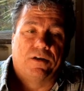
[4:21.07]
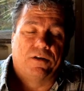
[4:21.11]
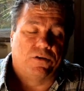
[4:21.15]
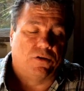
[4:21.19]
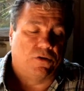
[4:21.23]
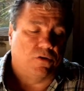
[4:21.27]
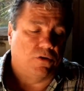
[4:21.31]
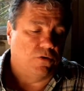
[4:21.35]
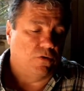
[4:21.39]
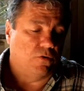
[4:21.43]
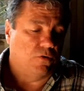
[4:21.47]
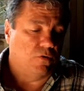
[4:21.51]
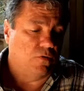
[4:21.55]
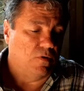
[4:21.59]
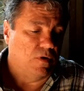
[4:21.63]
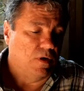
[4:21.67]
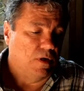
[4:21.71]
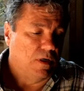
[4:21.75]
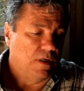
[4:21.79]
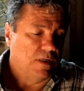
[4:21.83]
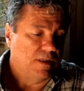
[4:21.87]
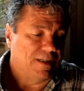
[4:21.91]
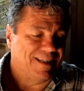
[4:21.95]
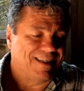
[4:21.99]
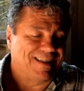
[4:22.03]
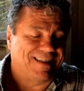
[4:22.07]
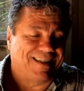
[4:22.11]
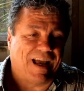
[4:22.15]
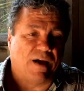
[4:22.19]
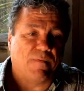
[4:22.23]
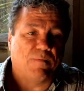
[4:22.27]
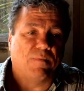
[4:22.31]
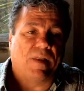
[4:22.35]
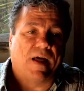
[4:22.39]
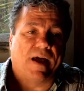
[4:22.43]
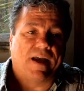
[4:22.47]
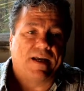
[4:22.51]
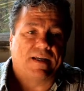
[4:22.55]
to
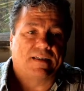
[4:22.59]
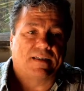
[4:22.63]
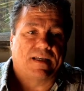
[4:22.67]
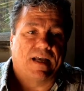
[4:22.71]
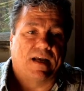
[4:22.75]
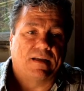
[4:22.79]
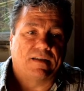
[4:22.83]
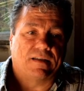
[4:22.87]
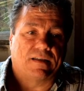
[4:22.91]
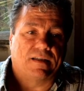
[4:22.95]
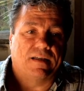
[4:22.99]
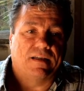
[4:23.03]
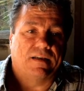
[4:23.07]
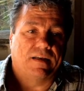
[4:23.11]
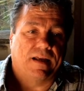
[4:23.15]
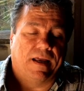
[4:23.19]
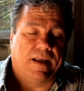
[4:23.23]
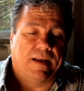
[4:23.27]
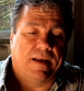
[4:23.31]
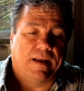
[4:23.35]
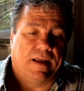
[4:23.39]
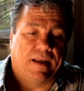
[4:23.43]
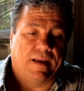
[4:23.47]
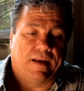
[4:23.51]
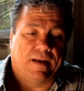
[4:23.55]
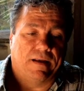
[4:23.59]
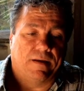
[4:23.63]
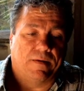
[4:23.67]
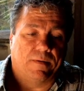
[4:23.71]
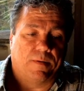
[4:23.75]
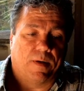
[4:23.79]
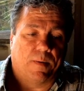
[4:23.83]
stem-like cells and